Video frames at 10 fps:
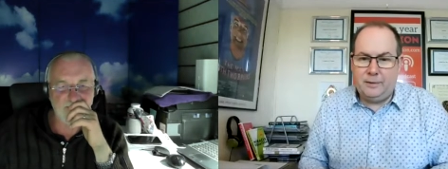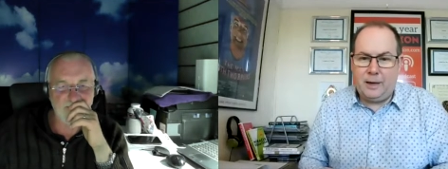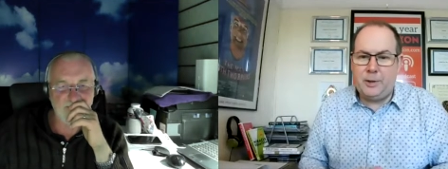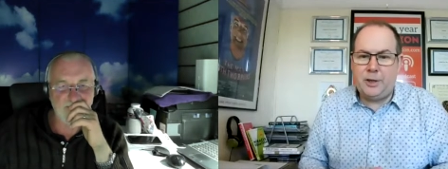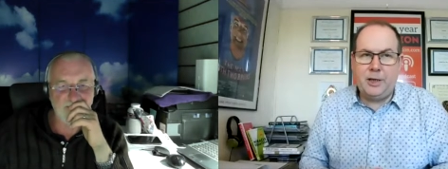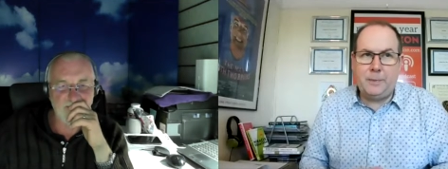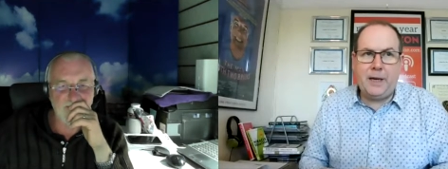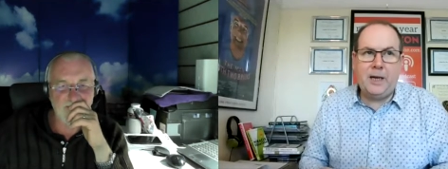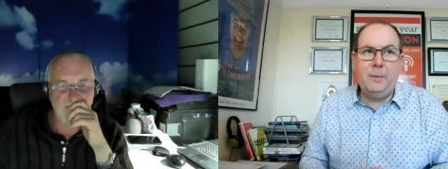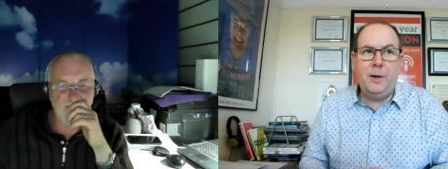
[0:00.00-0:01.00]
Speaker 1: how much do you
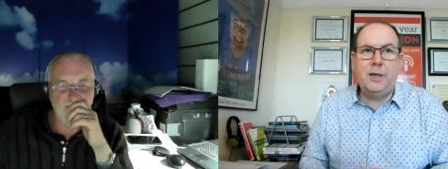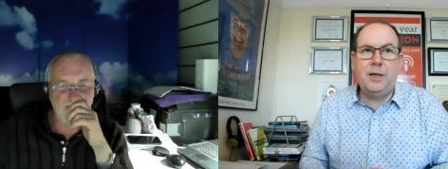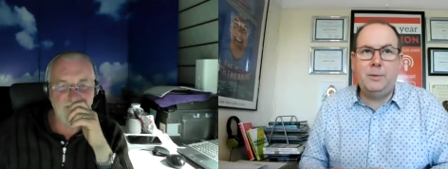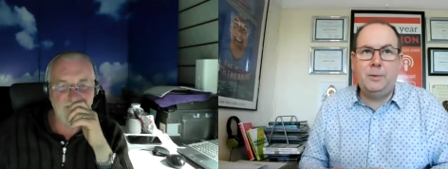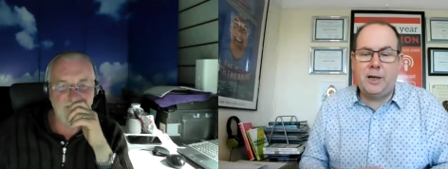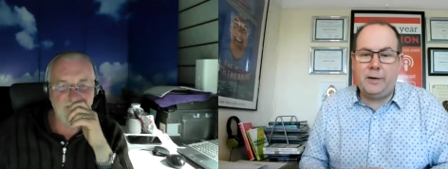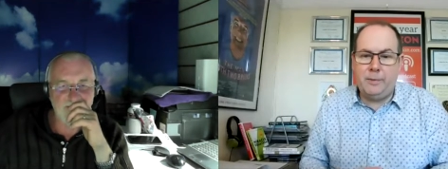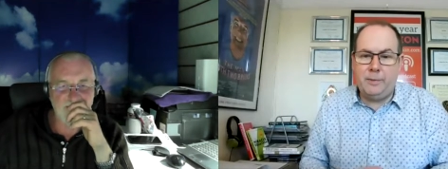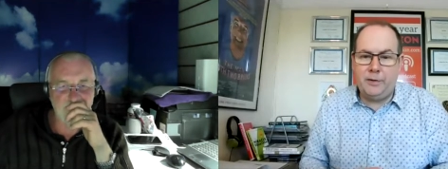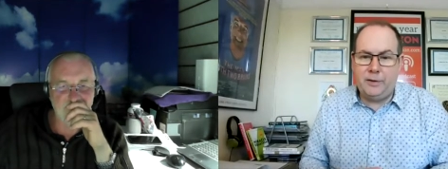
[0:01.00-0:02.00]
spend commuting to work
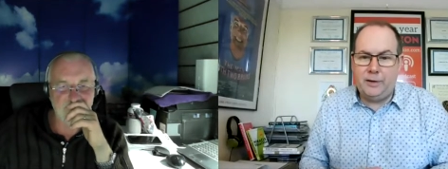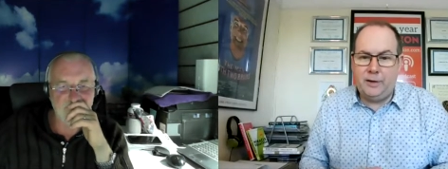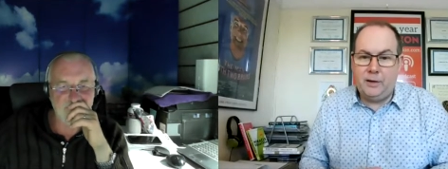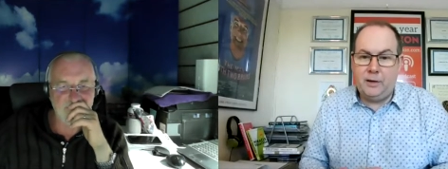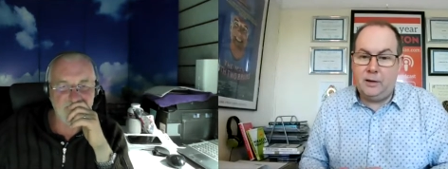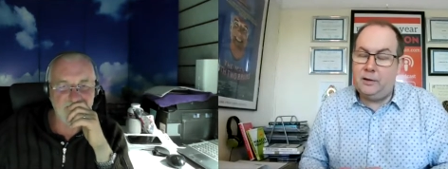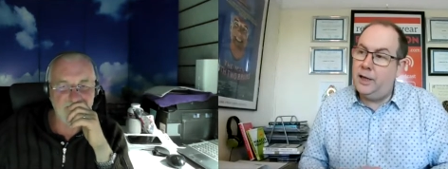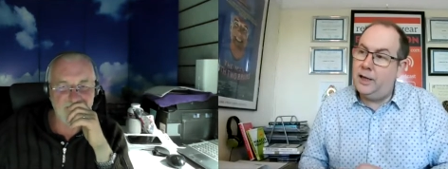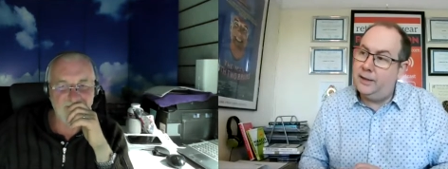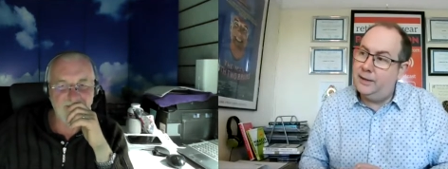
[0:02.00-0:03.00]
every month? Oh,
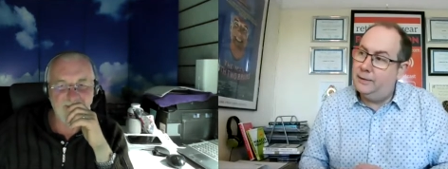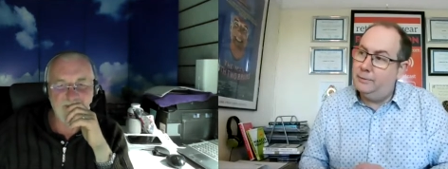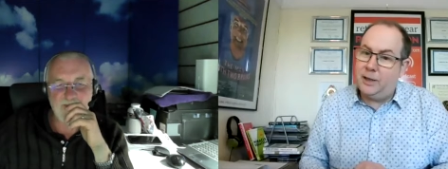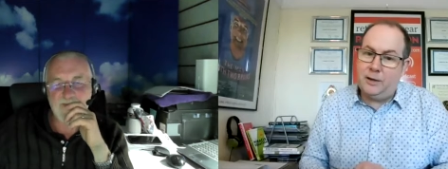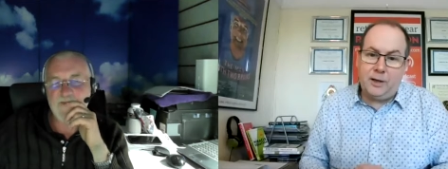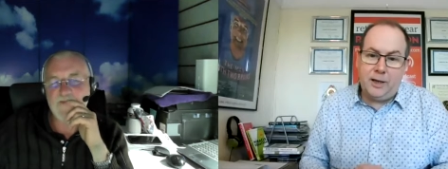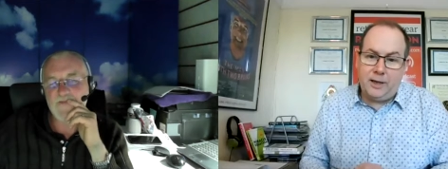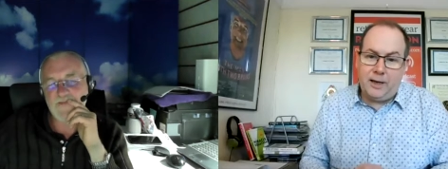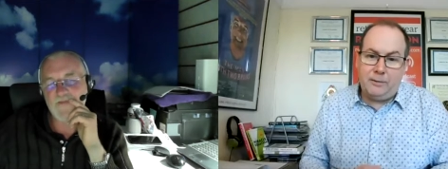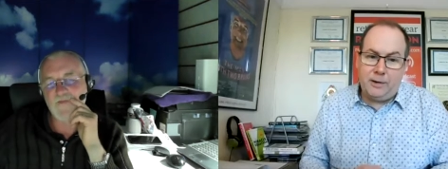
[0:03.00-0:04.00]
yeah when I look at
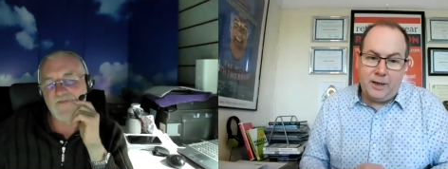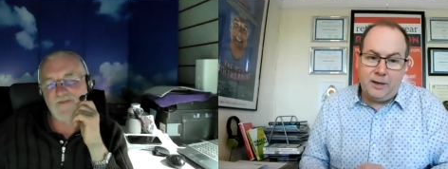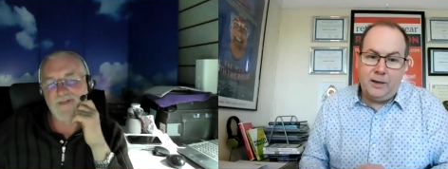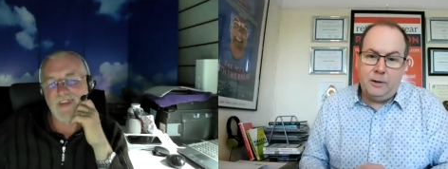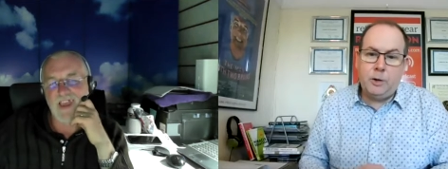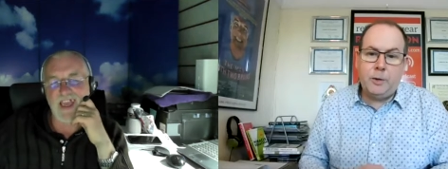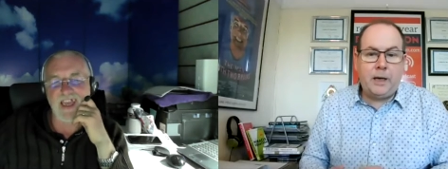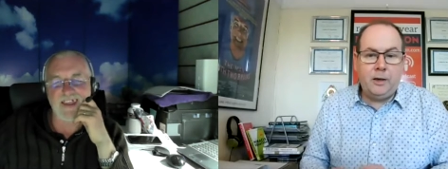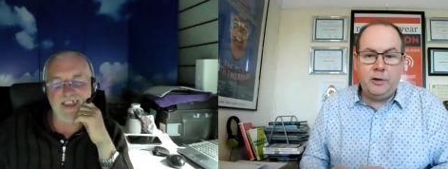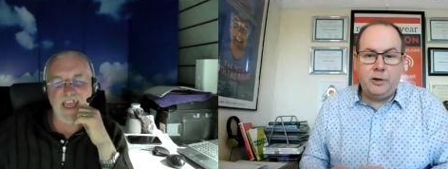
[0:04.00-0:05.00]
it that way. Hey,
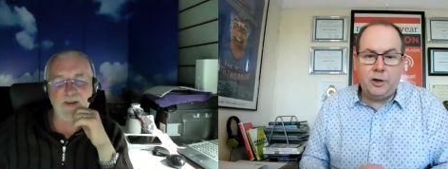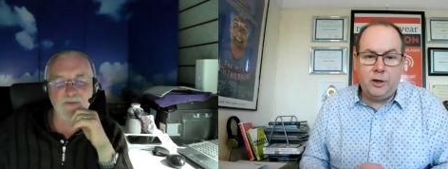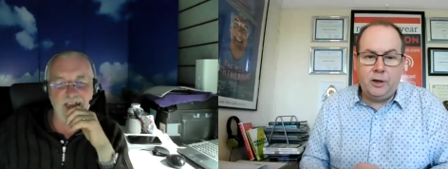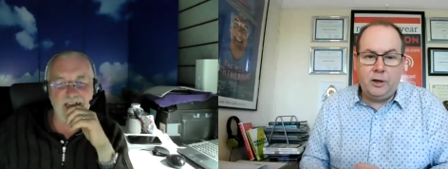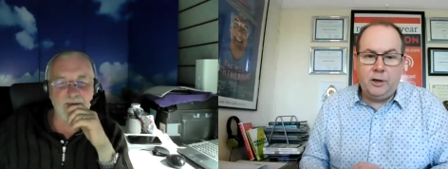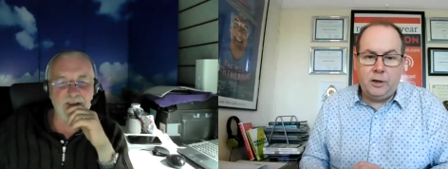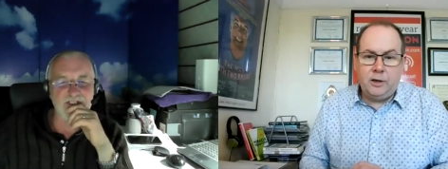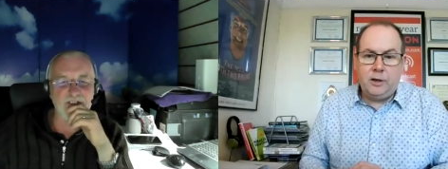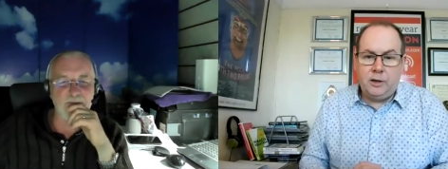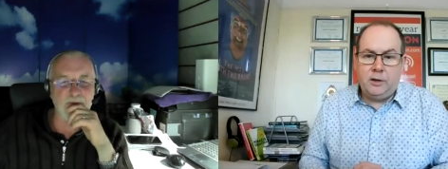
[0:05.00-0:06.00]
how,
Speaker 2: how, much
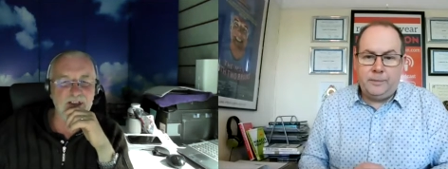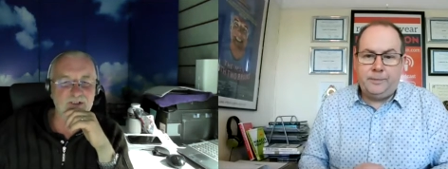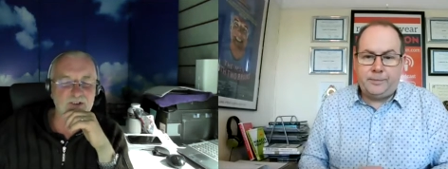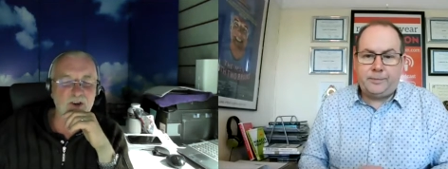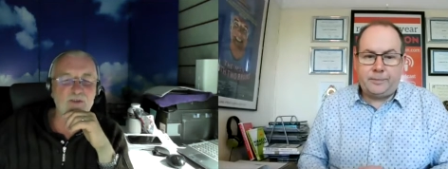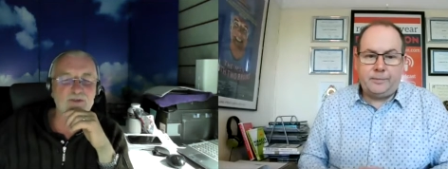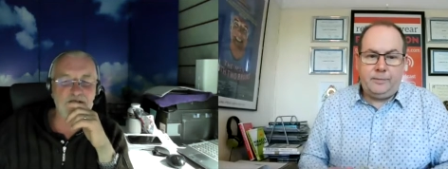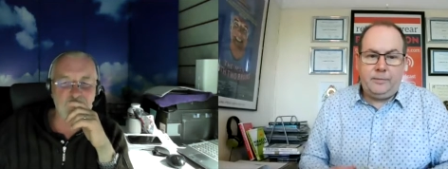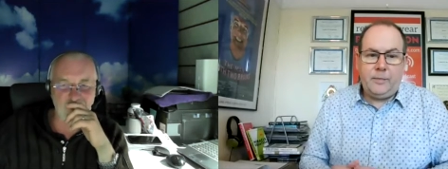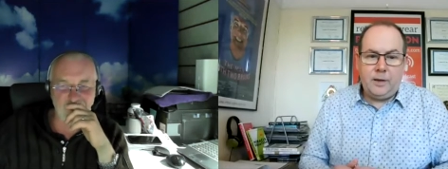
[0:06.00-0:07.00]
do you pay on coffees
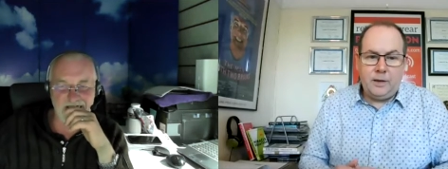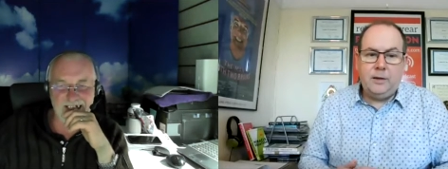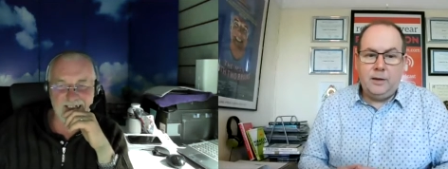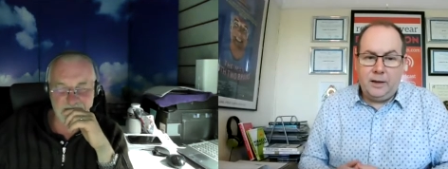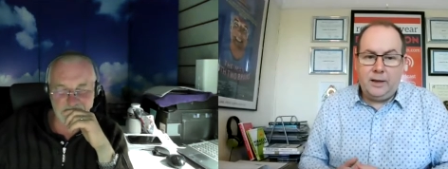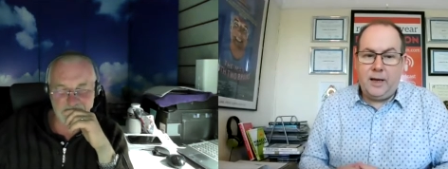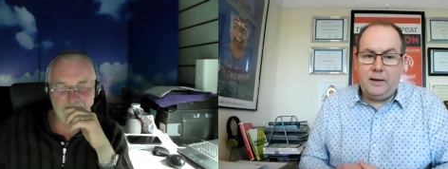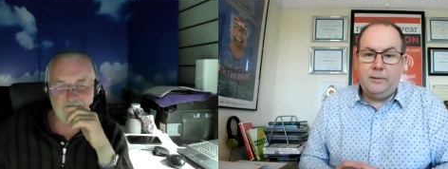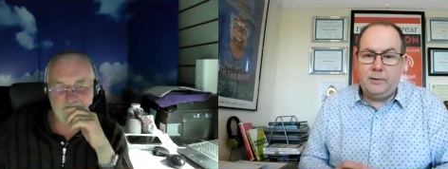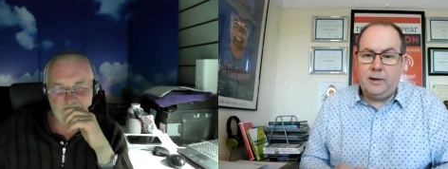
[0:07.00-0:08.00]
per day?
Speaker 1: Yeah,
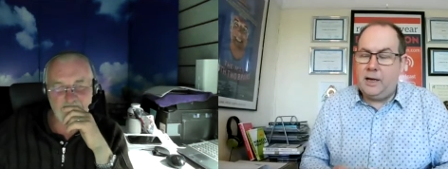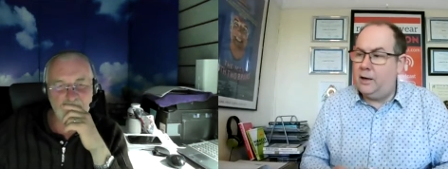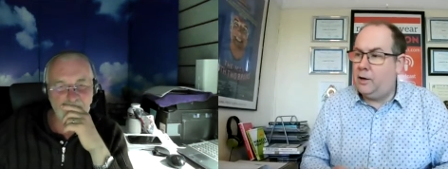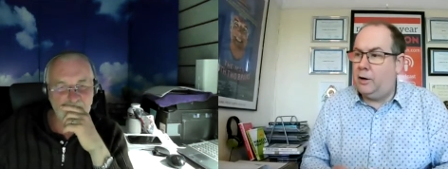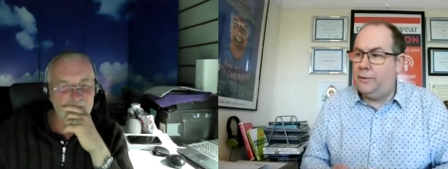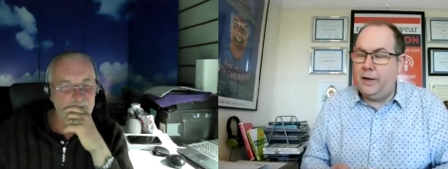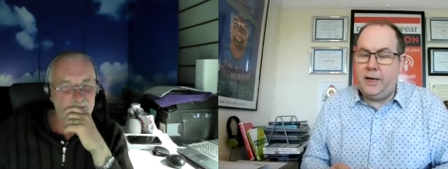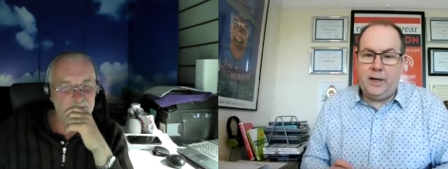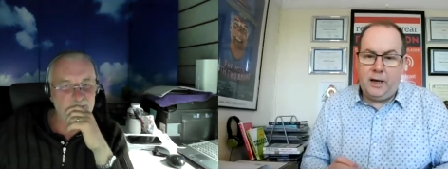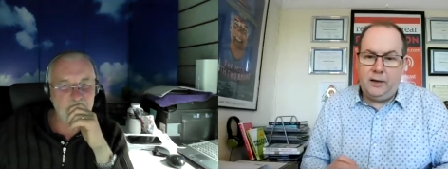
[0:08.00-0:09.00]
getting a coffee,
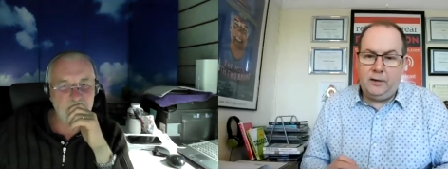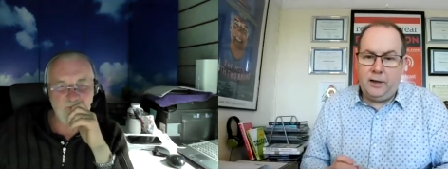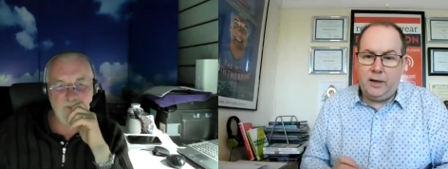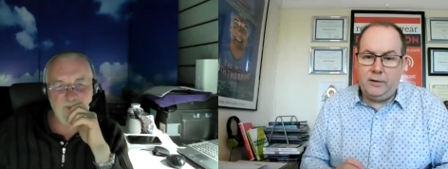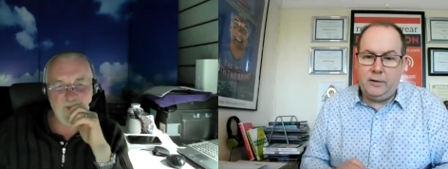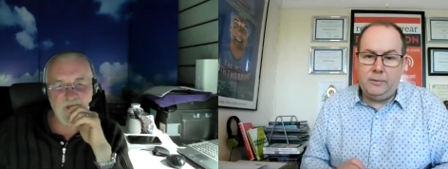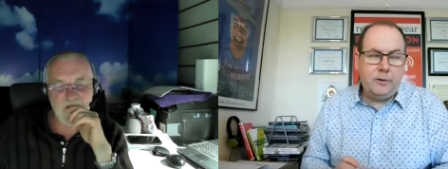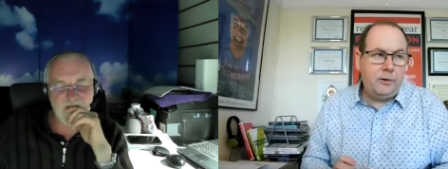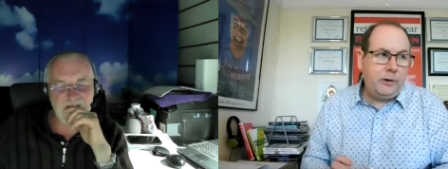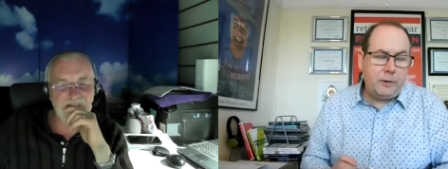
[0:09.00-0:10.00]
getting you know the,
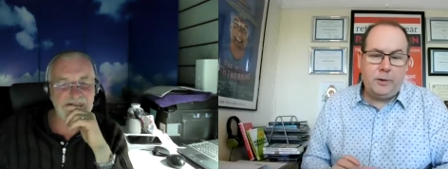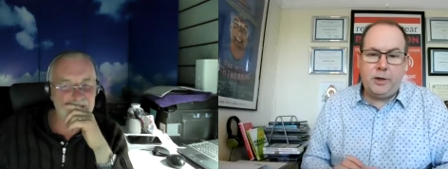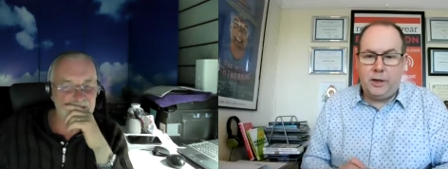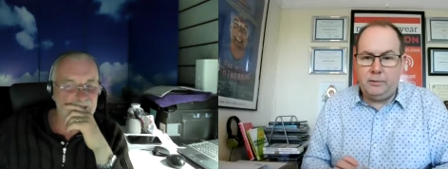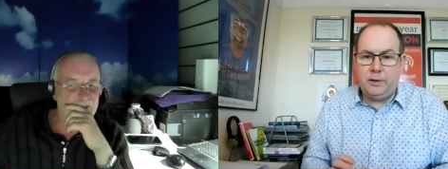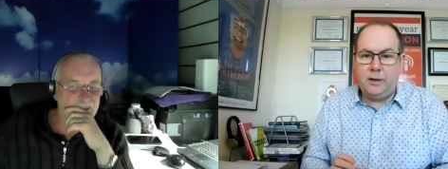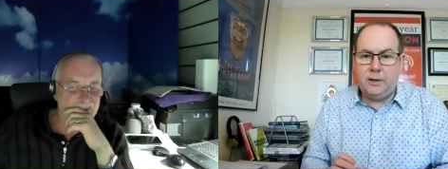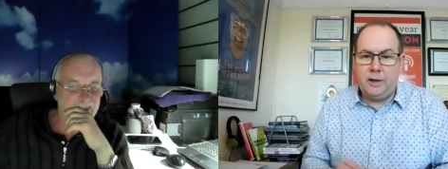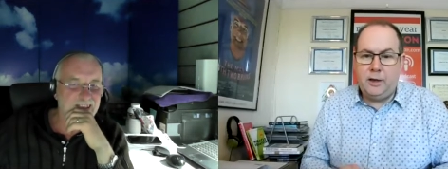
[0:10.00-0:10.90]
the drinks machine at work,